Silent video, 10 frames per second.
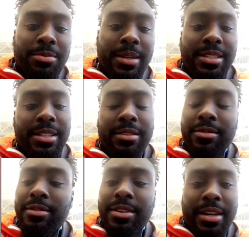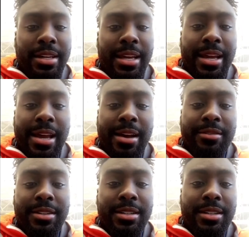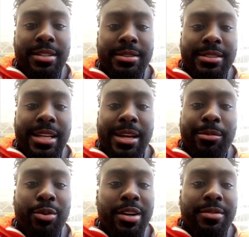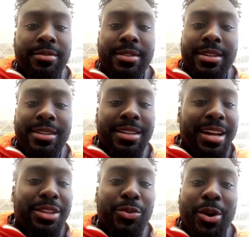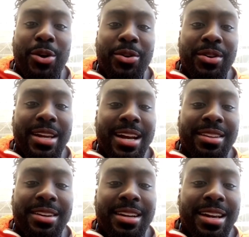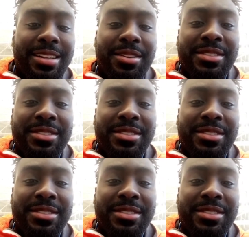my teeth. Can't have uh, stinking breath. And I hit the road, get out there and hit the